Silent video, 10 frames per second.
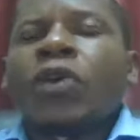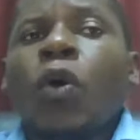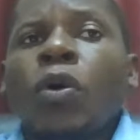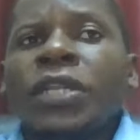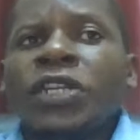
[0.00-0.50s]

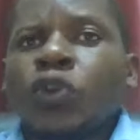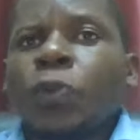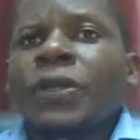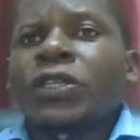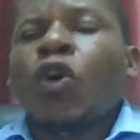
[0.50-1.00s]
all the
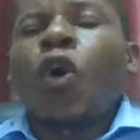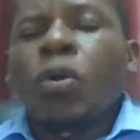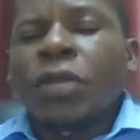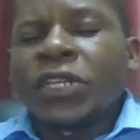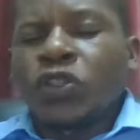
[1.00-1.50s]

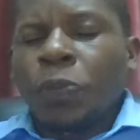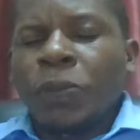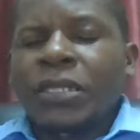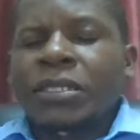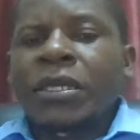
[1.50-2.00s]

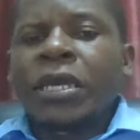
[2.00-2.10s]
topics,